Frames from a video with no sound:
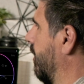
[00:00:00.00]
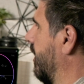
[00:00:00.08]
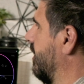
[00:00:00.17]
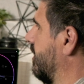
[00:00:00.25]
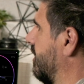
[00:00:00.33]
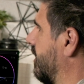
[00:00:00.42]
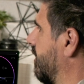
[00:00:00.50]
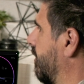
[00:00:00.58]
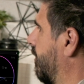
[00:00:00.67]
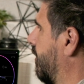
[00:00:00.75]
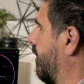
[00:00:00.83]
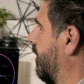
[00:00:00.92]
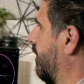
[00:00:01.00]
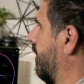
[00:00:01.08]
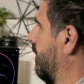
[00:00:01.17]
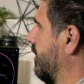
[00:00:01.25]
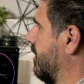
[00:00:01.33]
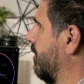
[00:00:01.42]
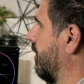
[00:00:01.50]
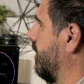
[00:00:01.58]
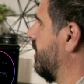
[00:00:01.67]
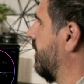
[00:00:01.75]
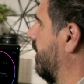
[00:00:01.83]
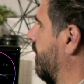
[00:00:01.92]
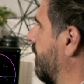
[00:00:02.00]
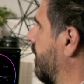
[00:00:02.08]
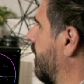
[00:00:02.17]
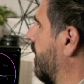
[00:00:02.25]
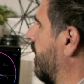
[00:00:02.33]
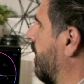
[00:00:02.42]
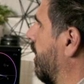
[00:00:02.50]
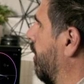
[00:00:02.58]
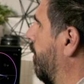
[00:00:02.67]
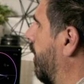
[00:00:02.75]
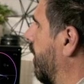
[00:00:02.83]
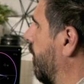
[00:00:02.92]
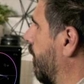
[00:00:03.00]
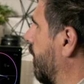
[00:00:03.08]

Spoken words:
the instant full splint tone. But